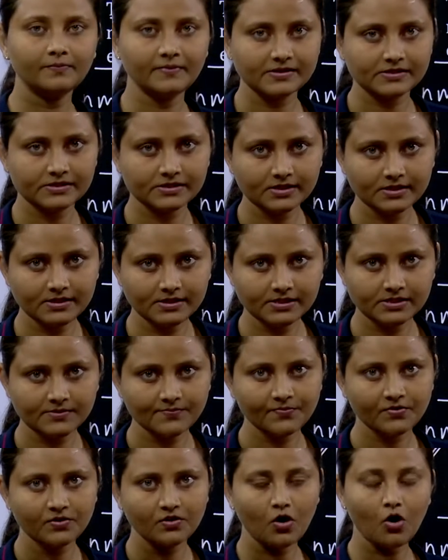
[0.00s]
crystals
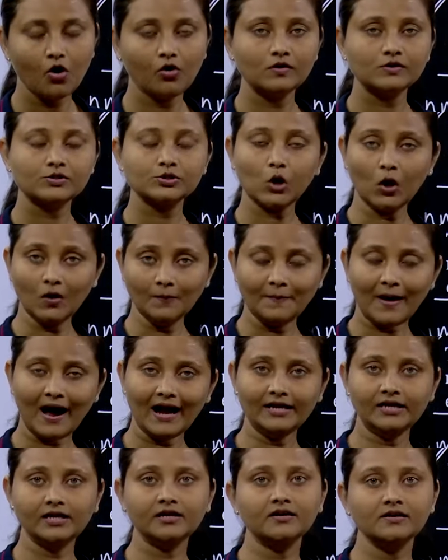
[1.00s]
or salt
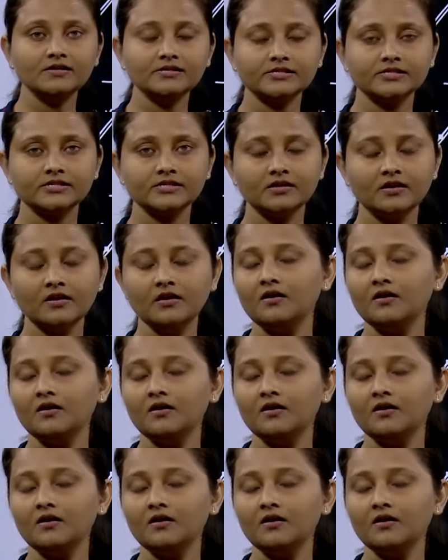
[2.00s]
particles?